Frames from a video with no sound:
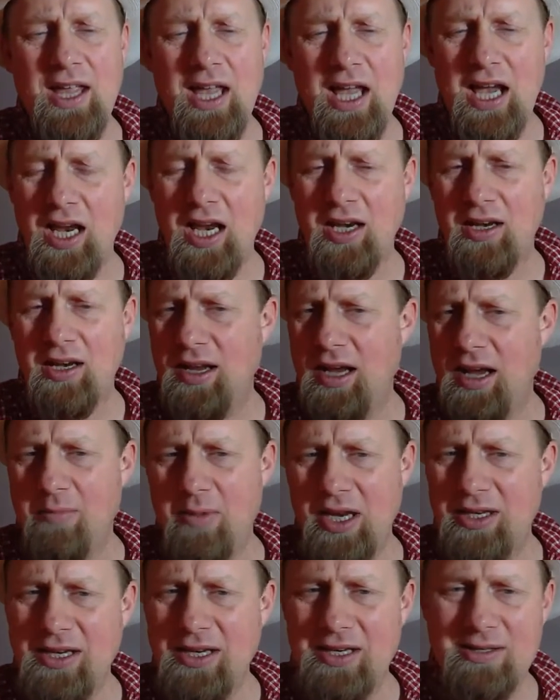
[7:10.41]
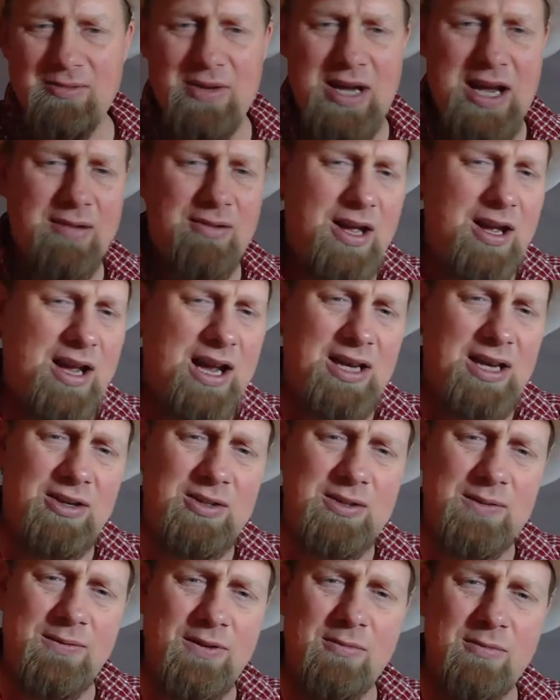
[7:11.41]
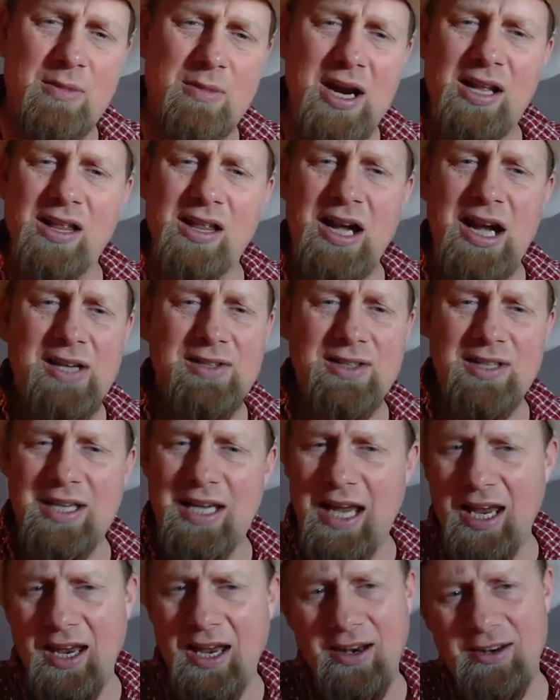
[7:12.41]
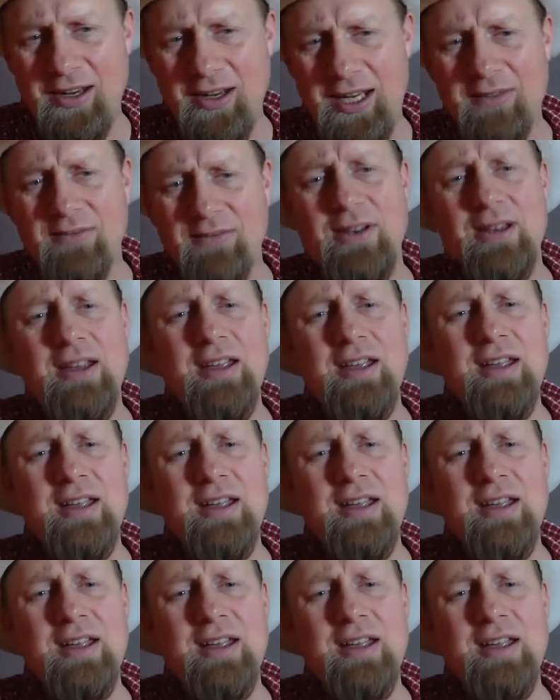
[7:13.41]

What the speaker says: And I mean, I use it for my clients in Canada even.